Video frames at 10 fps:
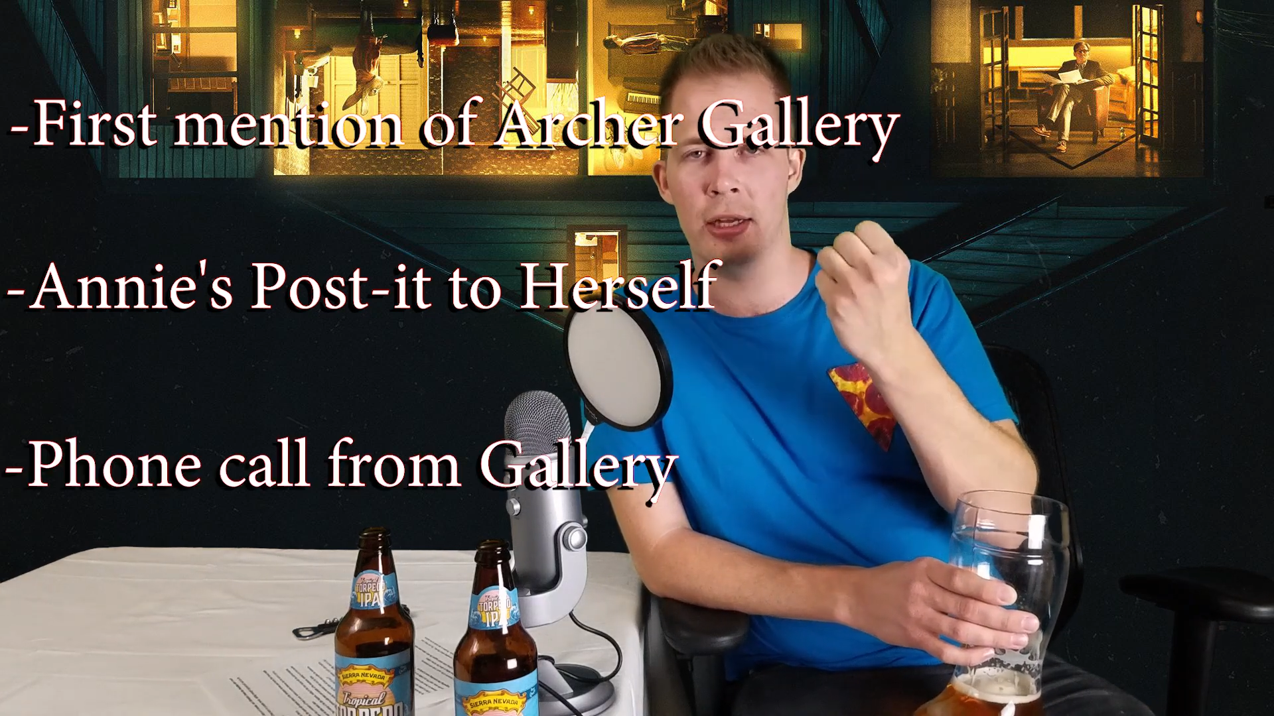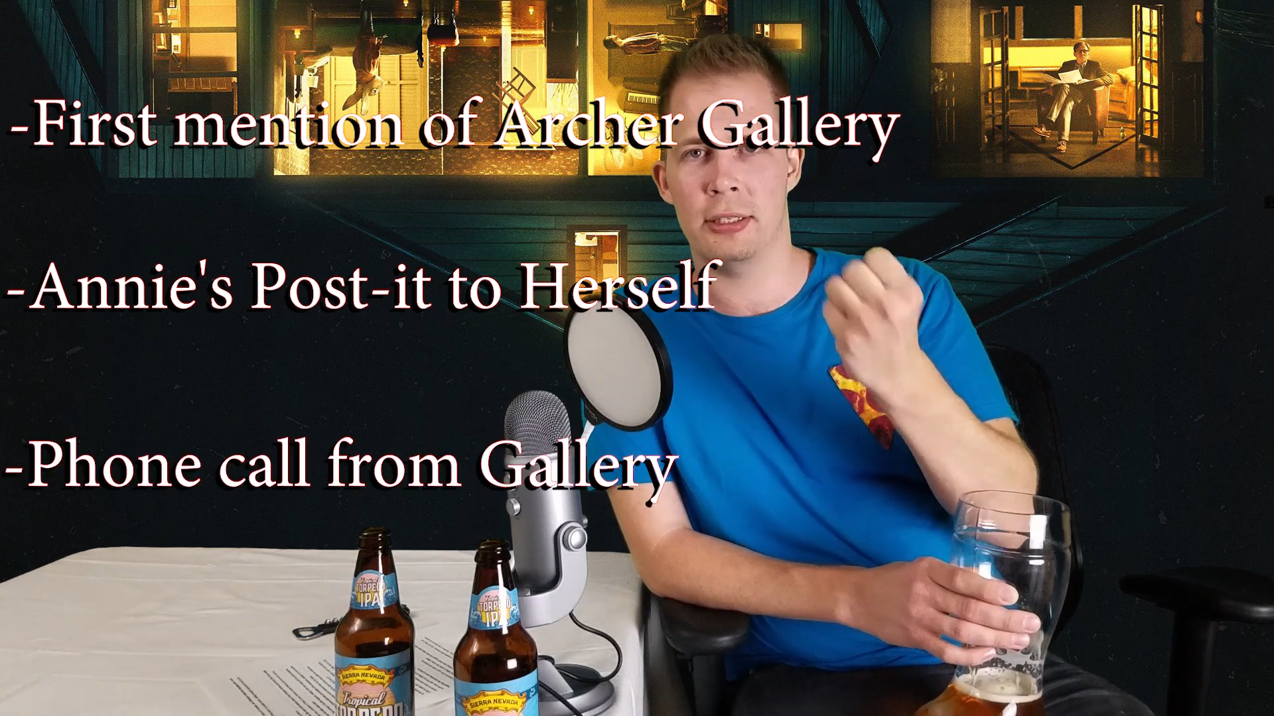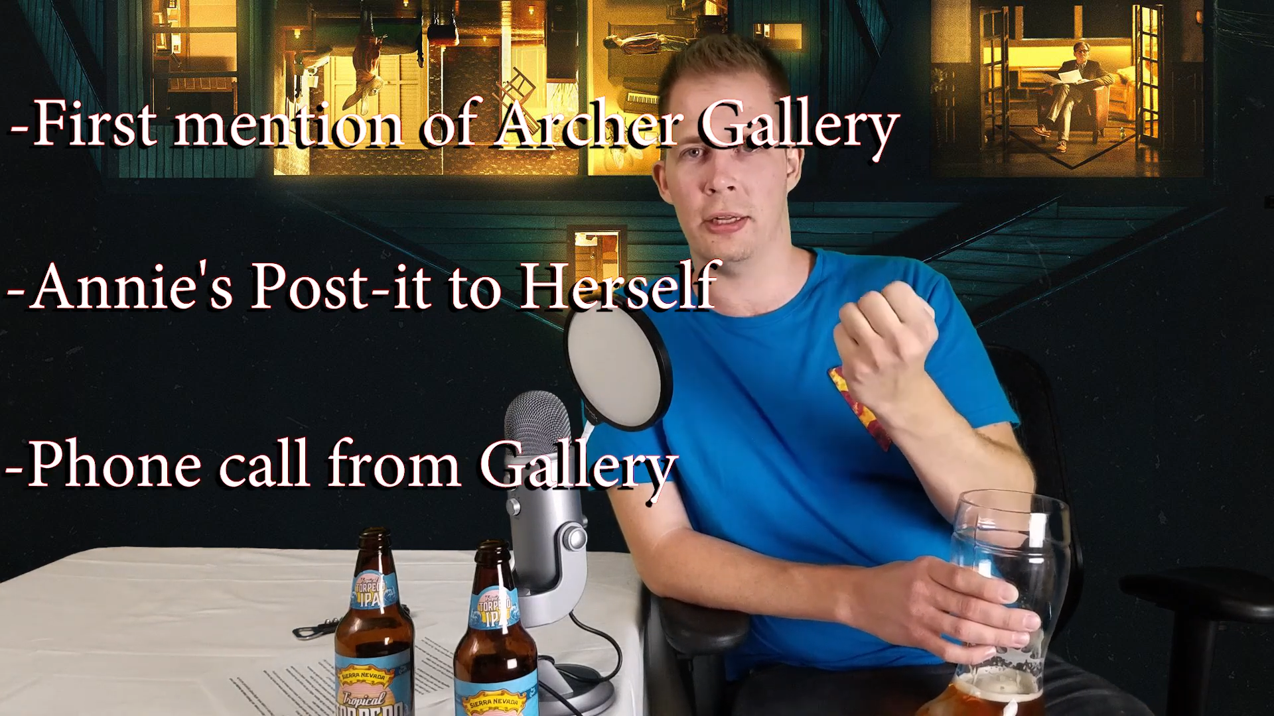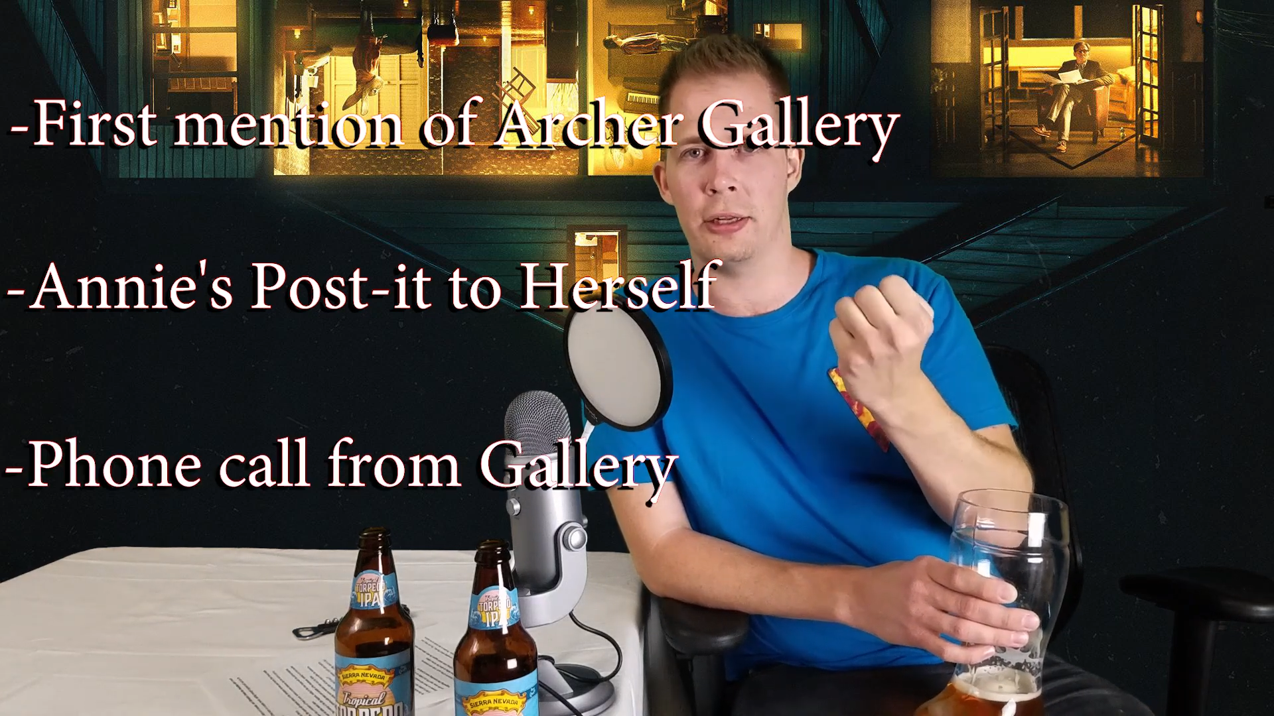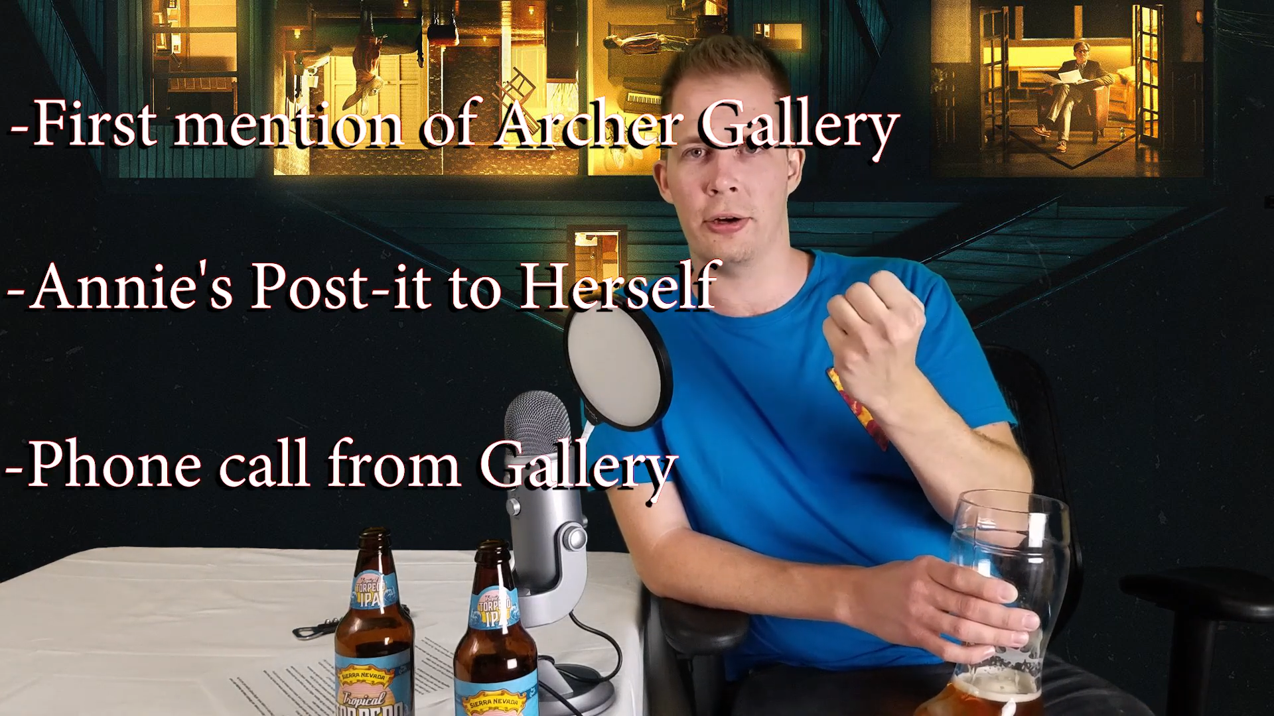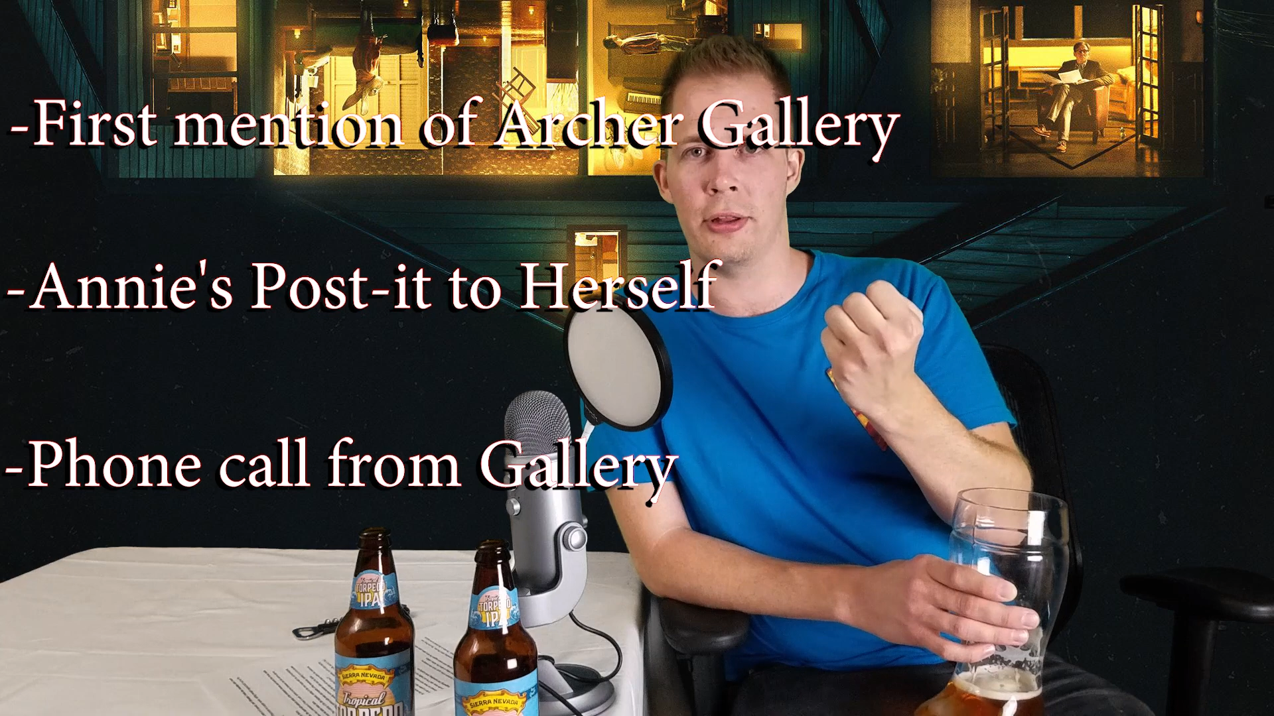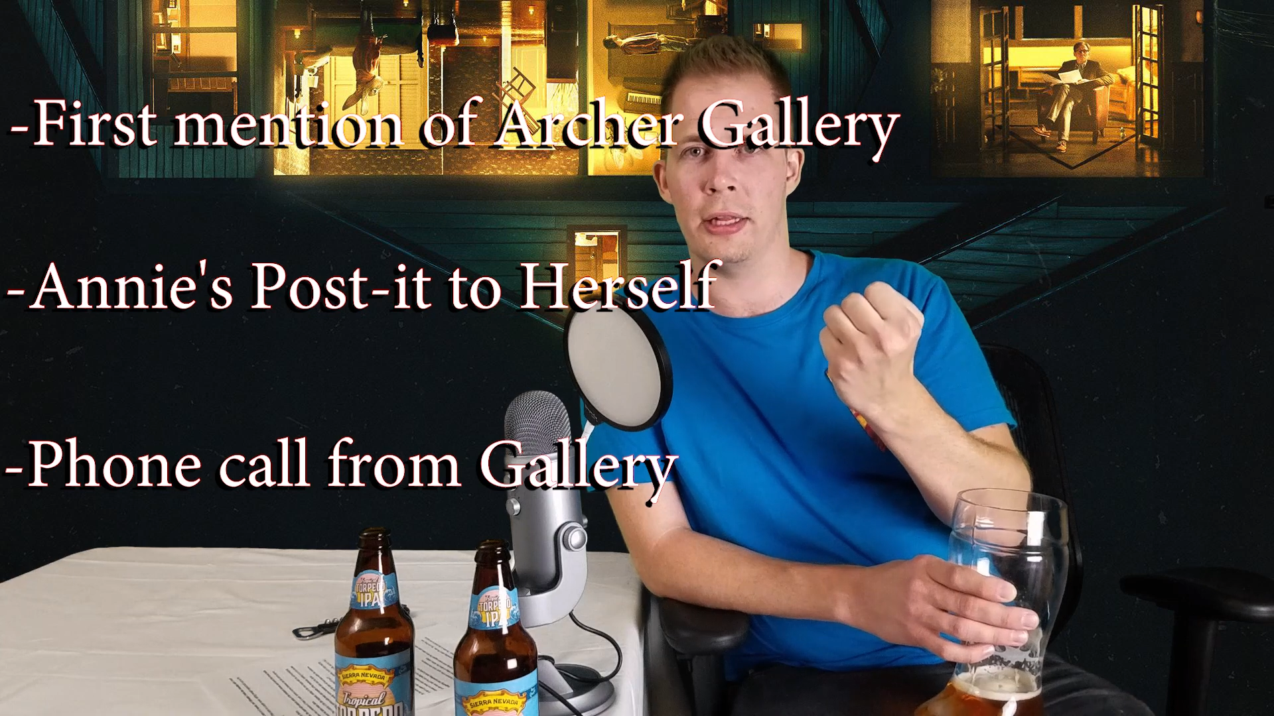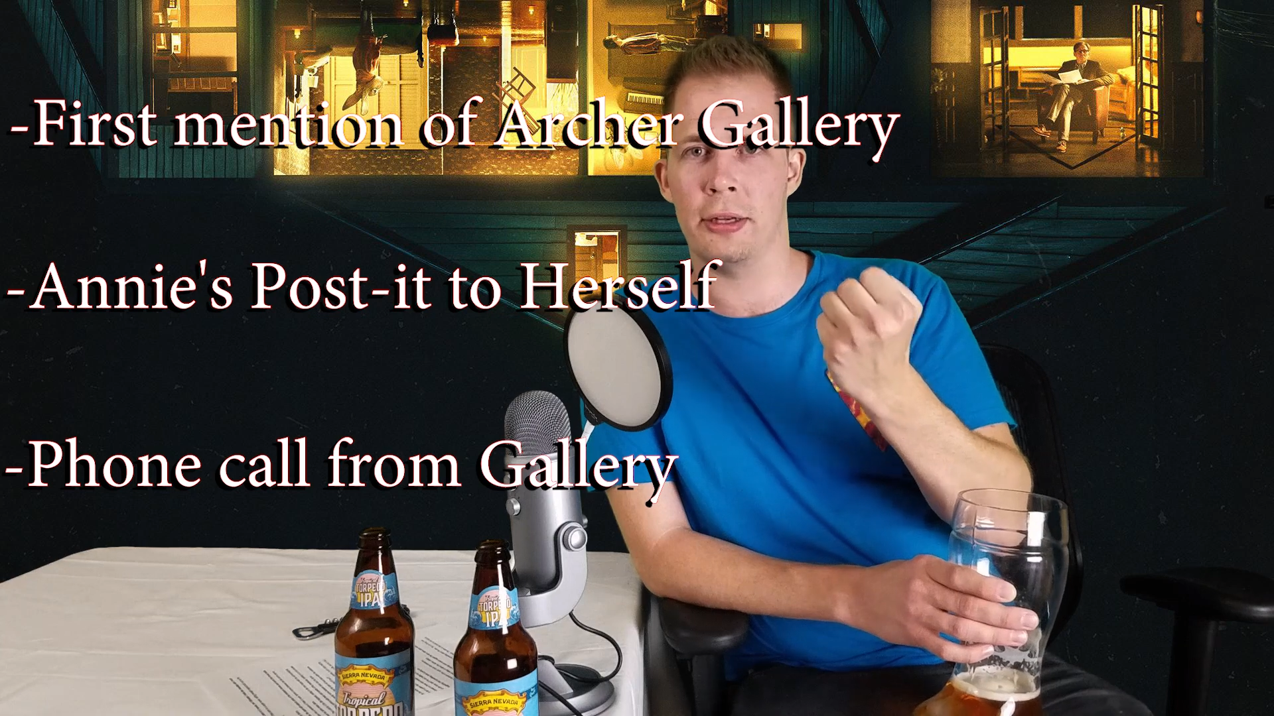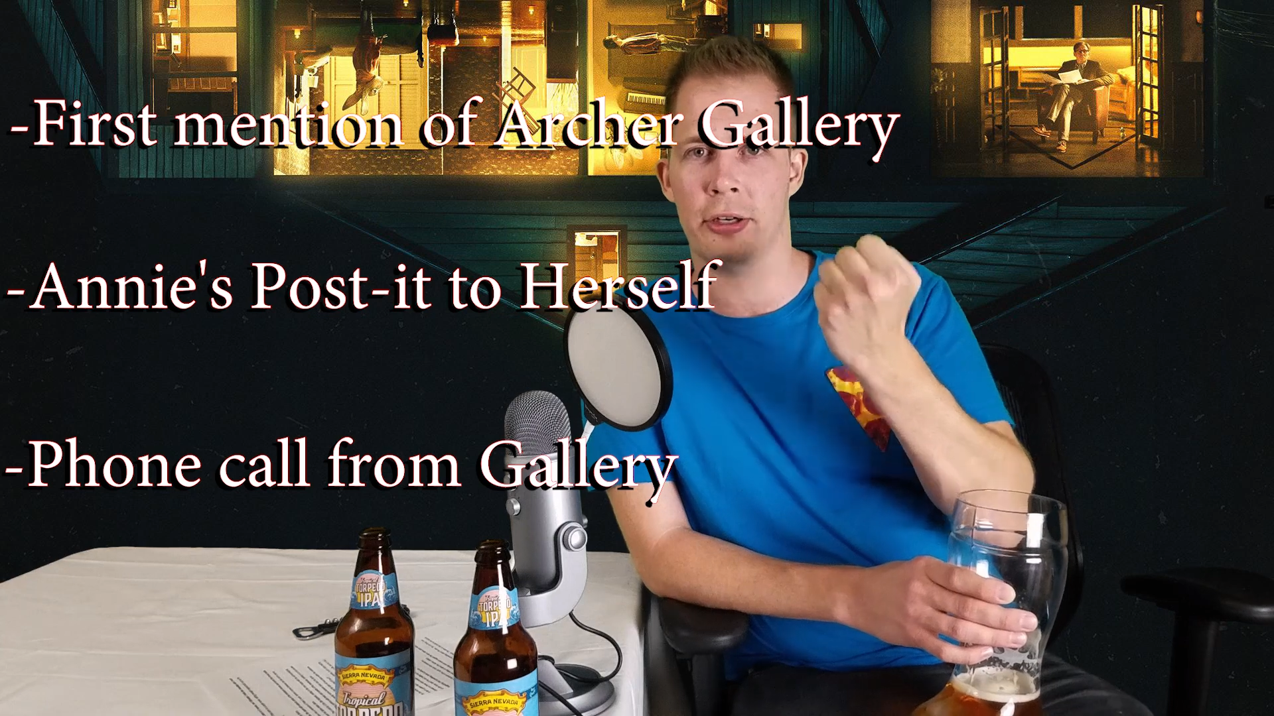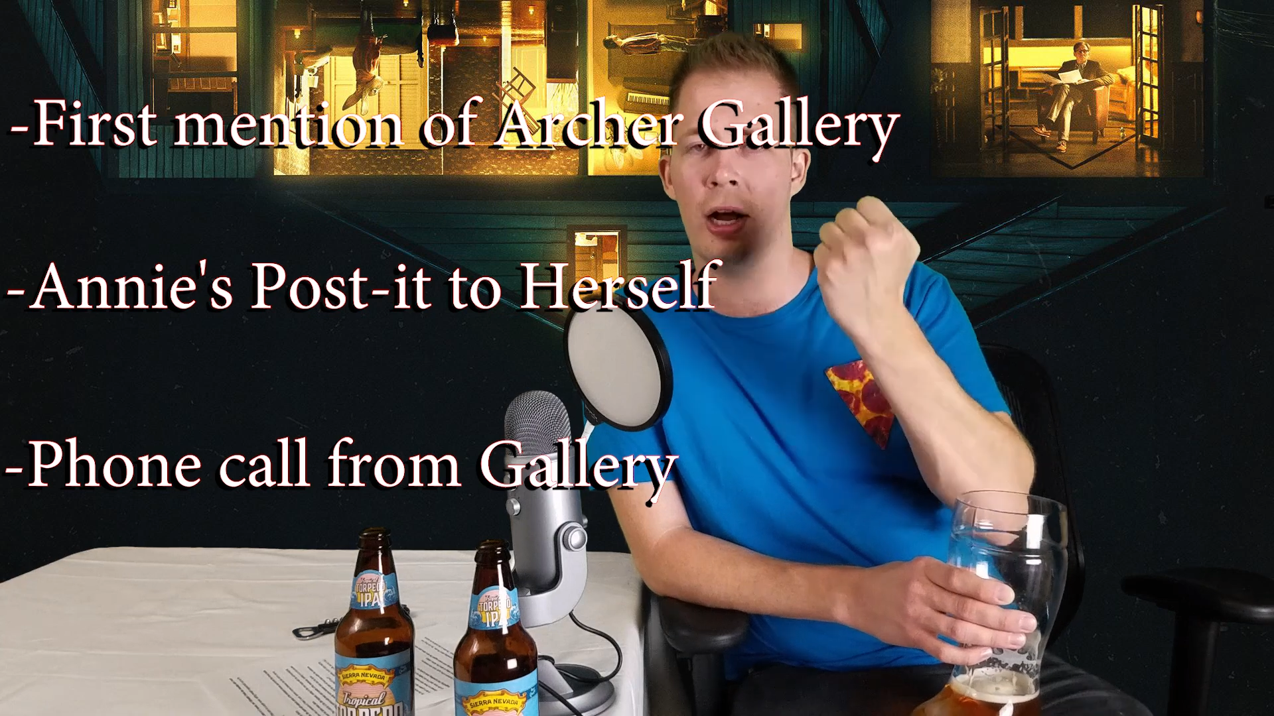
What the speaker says: telling her that they're